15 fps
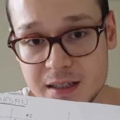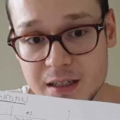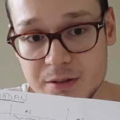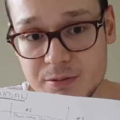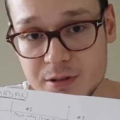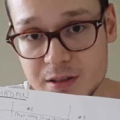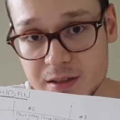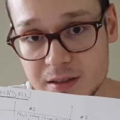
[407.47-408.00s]

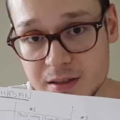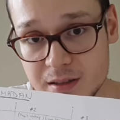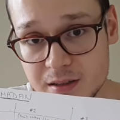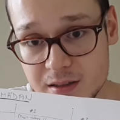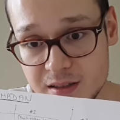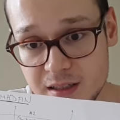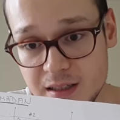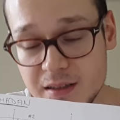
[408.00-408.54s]
I
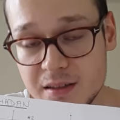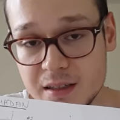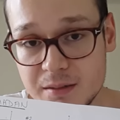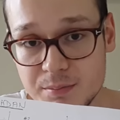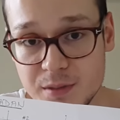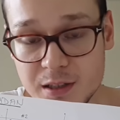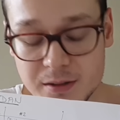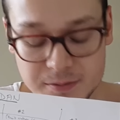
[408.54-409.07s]
will eat
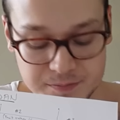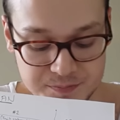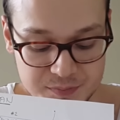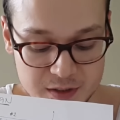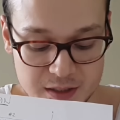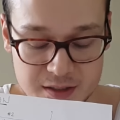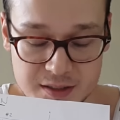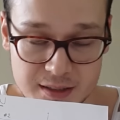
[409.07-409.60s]
that meal
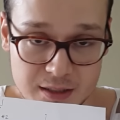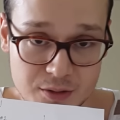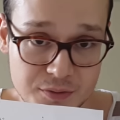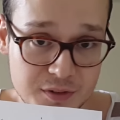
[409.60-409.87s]
instead